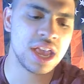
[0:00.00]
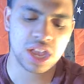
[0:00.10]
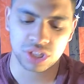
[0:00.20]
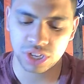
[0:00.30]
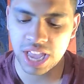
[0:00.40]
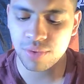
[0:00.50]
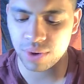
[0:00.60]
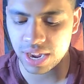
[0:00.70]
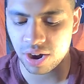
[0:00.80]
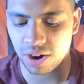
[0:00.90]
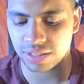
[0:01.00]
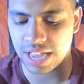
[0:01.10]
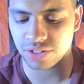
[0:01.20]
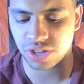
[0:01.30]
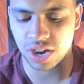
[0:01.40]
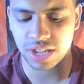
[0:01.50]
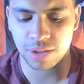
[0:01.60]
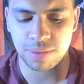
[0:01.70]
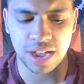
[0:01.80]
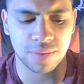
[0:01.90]
look at Rick Carlisle talking
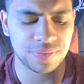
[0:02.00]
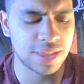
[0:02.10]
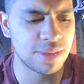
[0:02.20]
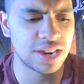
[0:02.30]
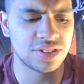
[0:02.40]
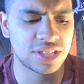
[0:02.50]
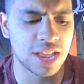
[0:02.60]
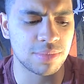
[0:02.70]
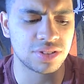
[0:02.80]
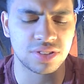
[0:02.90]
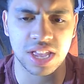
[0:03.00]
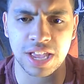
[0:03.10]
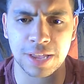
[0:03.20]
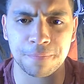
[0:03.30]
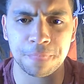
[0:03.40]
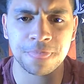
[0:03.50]
about, he made a statement saying,